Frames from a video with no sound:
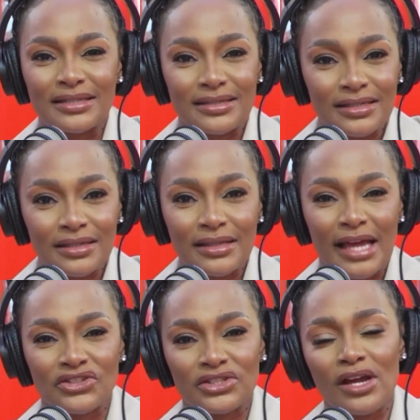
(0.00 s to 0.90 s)
distill,
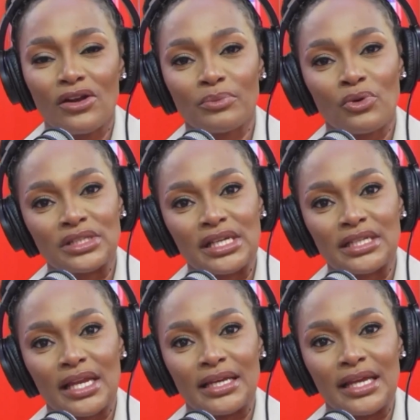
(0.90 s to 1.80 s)
and share a lot more
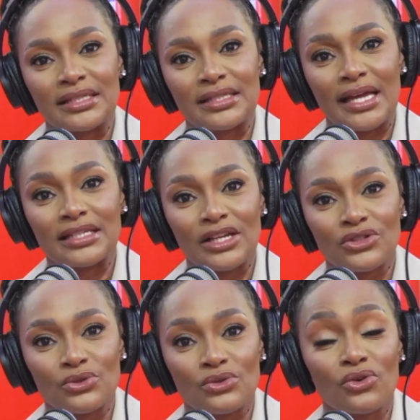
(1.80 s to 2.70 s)
detail and insight
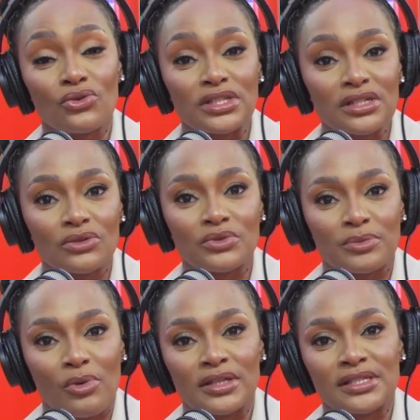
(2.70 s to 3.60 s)
into the critical
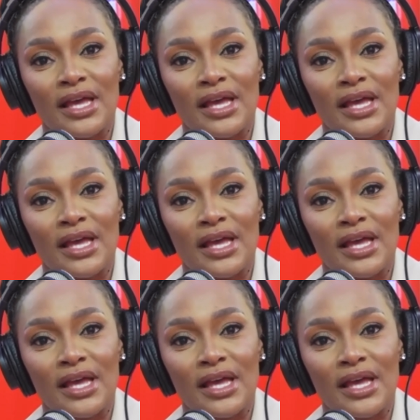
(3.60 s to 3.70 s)
response